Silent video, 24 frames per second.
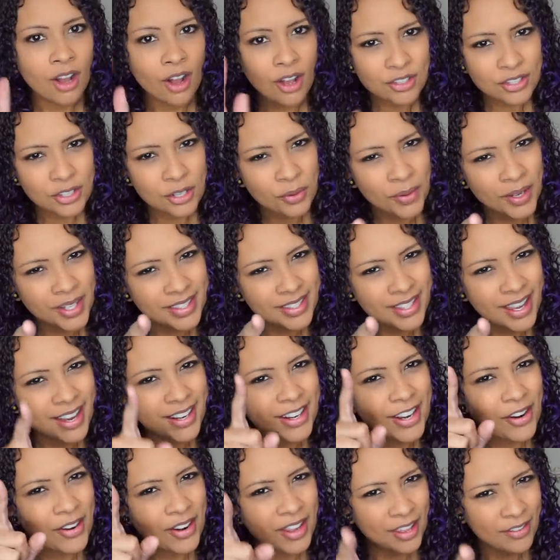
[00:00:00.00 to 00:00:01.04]
Also, quick side
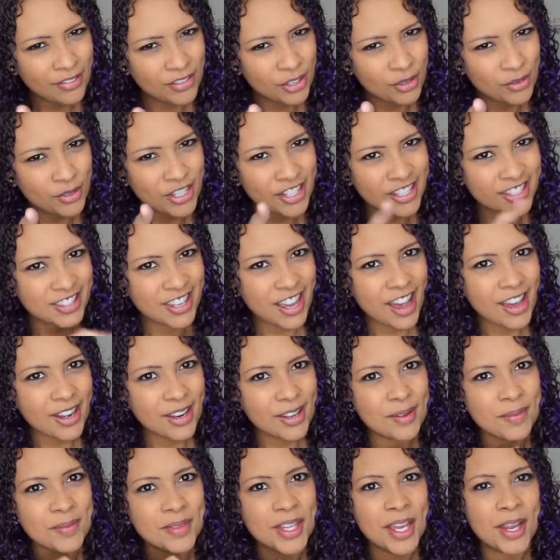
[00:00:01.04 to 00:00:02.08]
note, if you just got
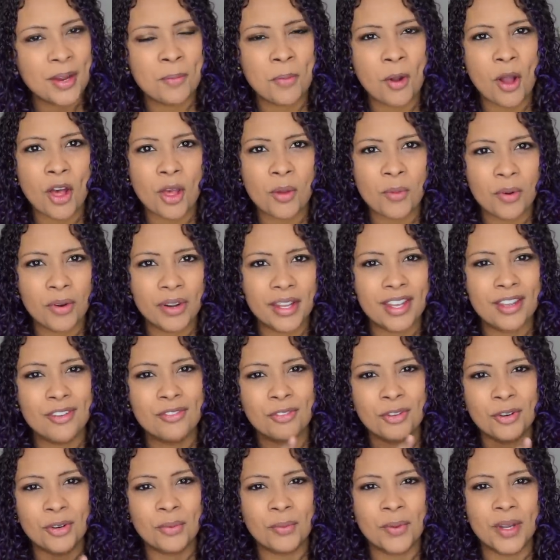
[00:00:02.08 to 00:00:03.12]
them, they probably won't eat
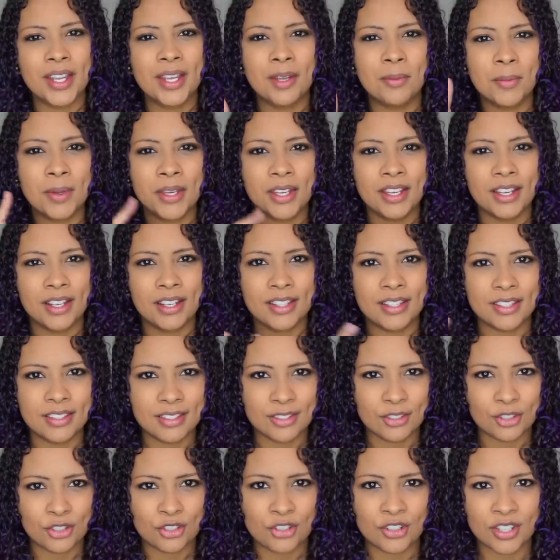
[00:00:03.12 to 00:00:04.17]
for a week because
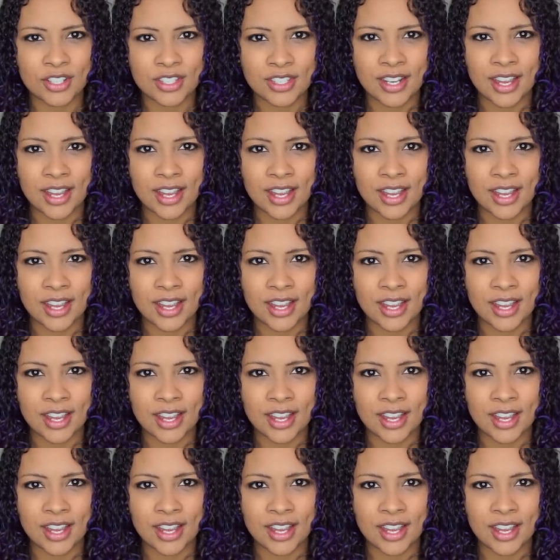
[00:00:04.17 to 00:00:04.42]
they're stressed